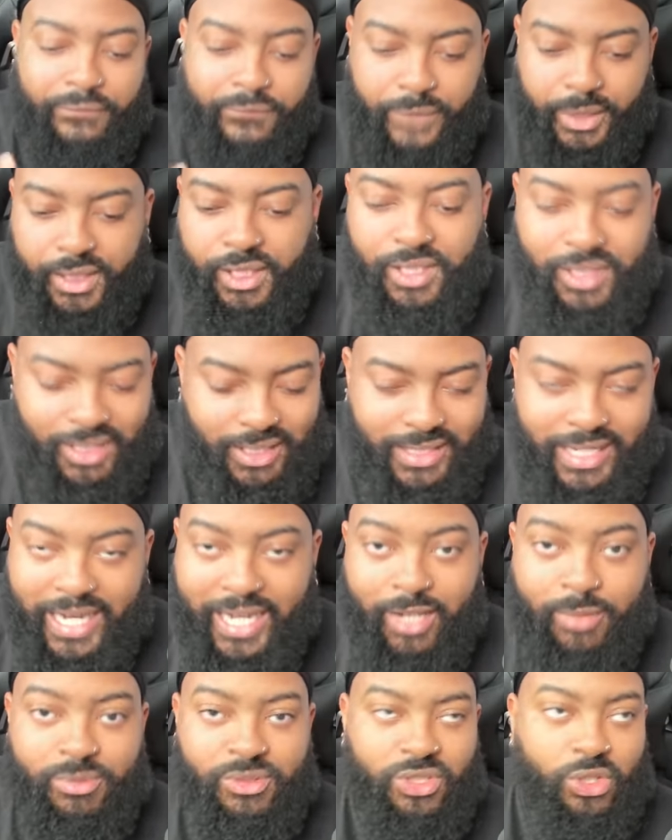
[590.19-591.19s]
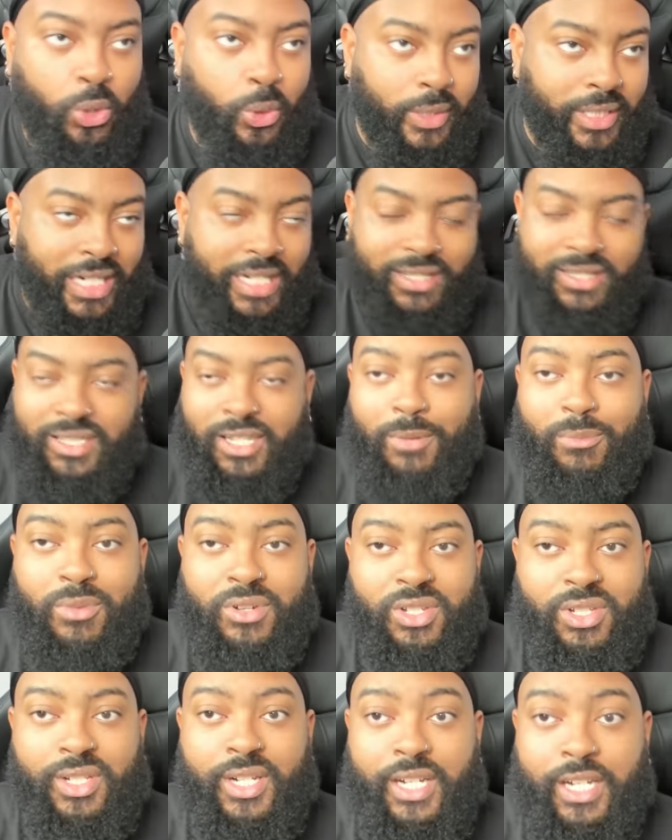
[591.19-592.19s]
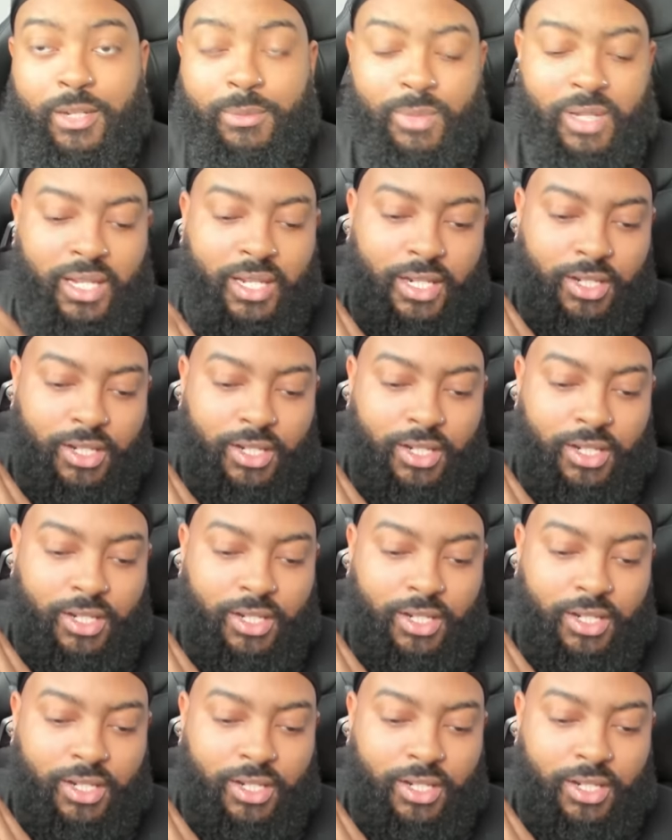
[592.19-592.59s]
Finish the damn story at SummerSlam,